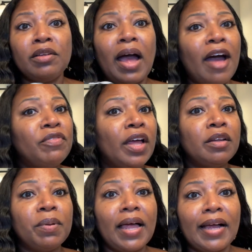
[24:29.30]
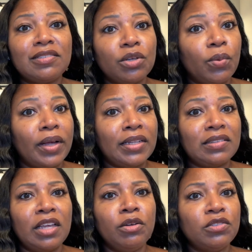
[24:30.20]
I've done the plastic ones,
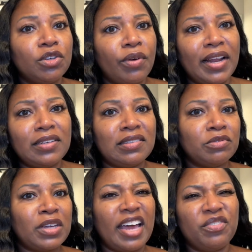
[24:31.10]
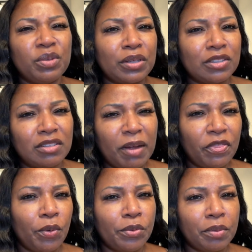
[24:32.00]
and those are great. I just kind of feel guilty
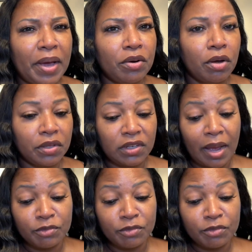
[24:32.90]
about throwing them out all the time.